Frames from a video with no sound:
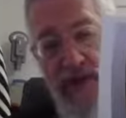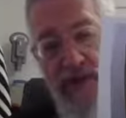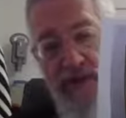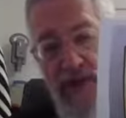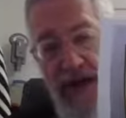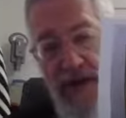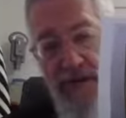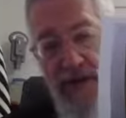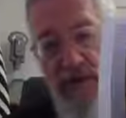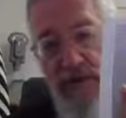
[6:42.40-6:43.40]
was
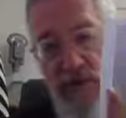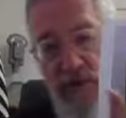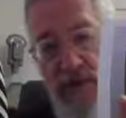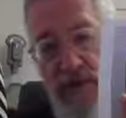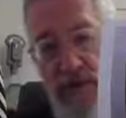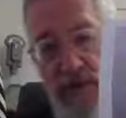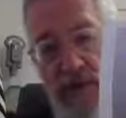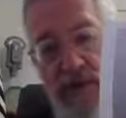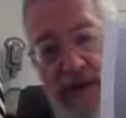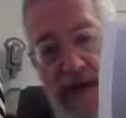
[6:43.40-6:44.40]
500, we, we
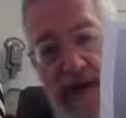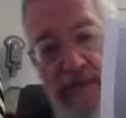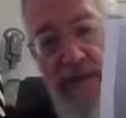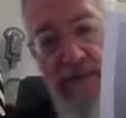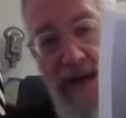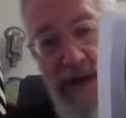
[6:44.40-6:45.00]
learned the Hara